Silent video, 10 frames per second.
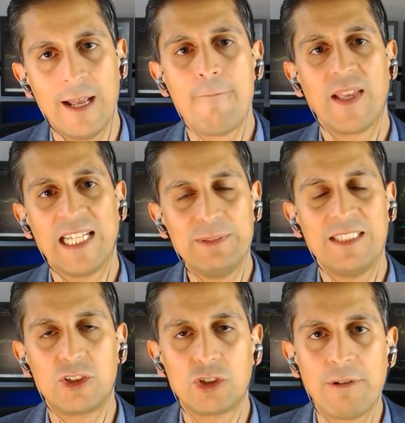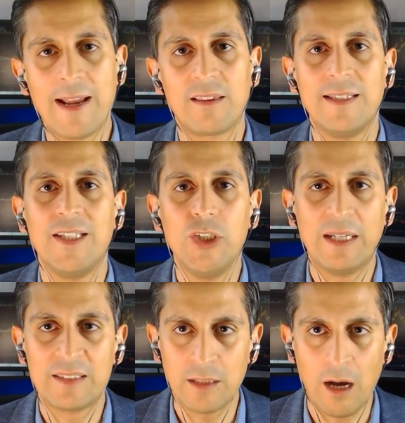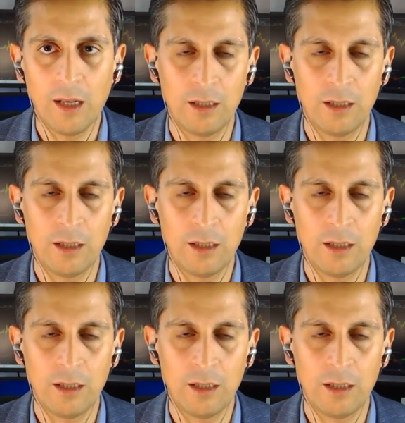pound has been the strength in the US